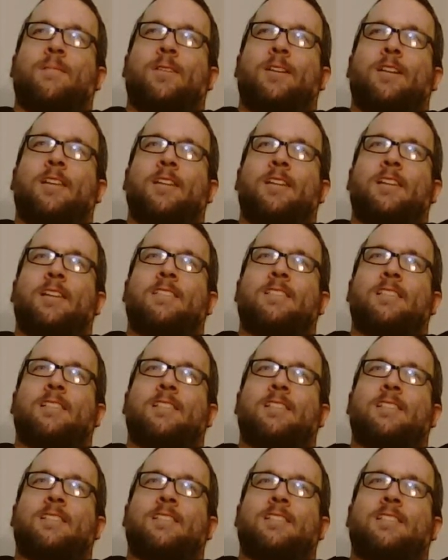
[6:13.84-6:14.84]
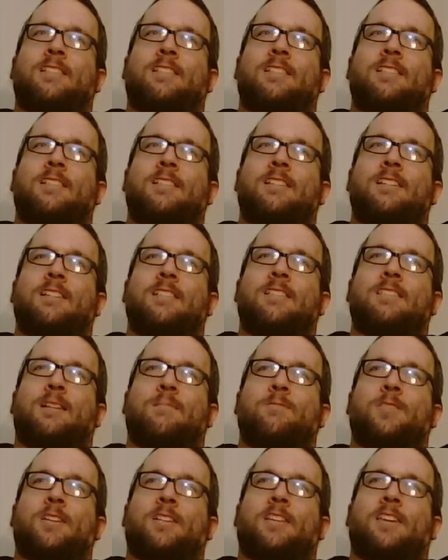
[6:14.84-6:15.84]
I mean, it, it's a
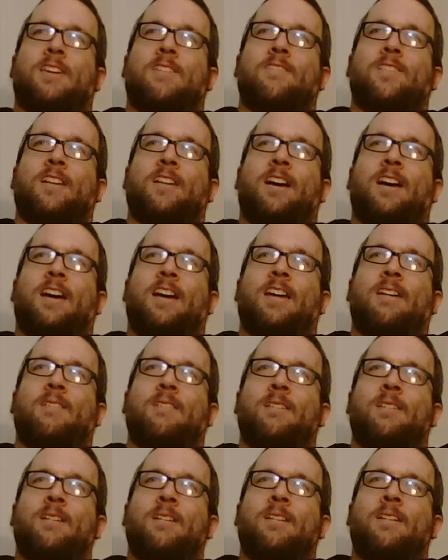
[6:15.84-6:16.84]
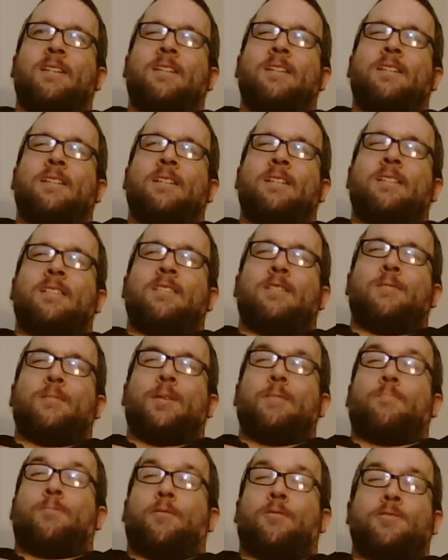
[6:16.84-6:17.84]
subject even I know
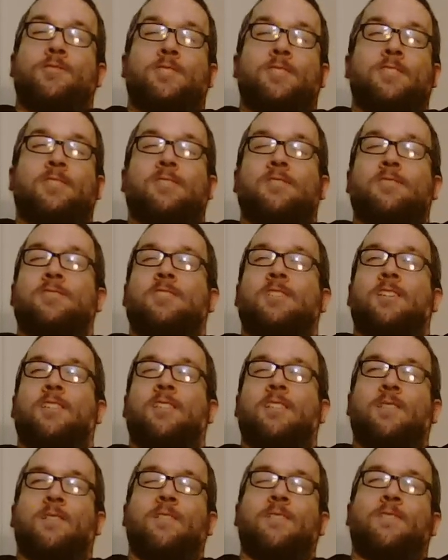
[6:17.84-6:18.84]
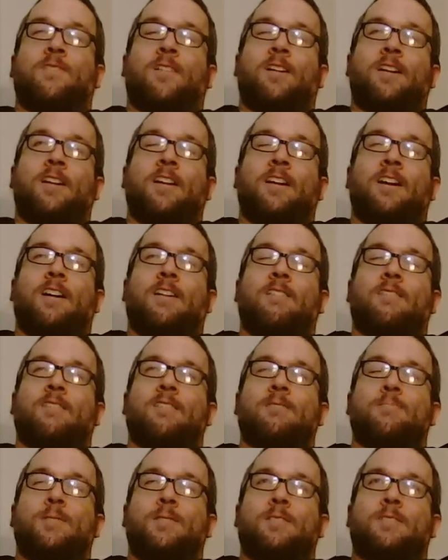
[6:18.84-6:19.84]
my poor sister's dealing with right now
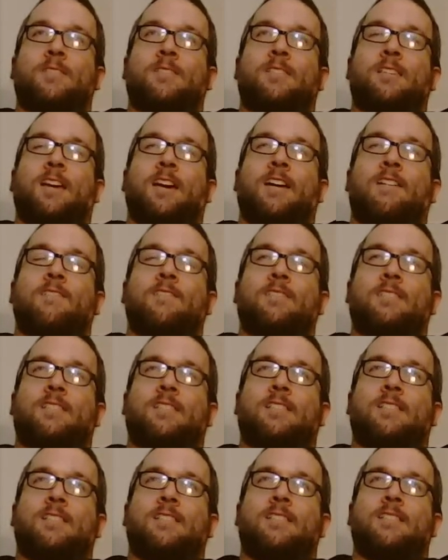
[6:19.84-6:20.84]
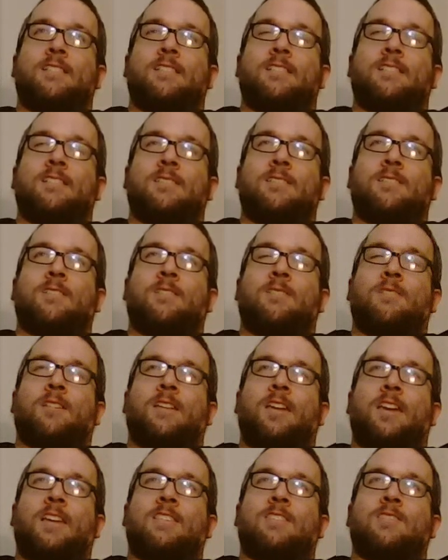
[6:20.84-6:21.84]
because my I have a little
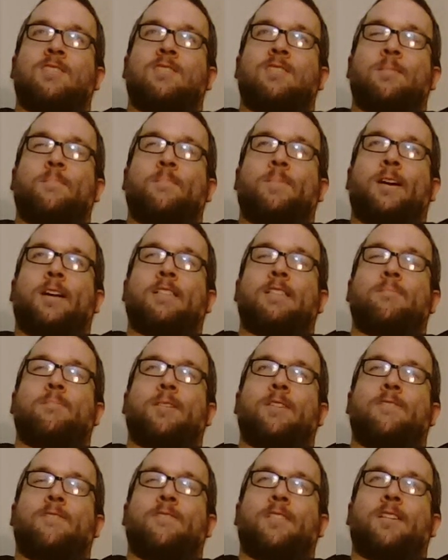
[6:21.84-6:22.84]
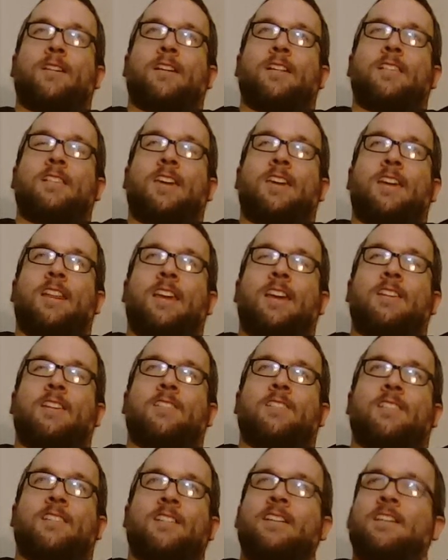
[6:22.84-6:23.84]
niece is about to be fucking a
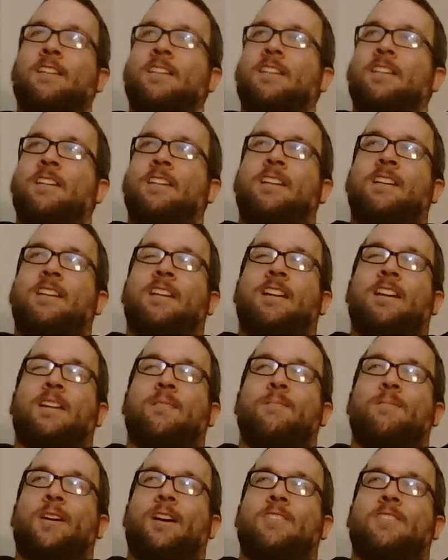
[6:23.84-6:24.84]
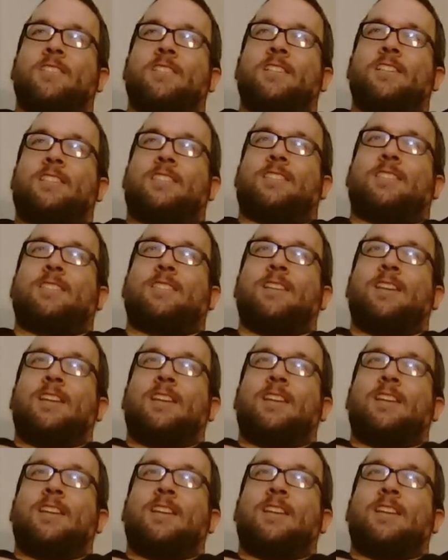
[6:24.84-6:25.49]
teenager. I imagine this.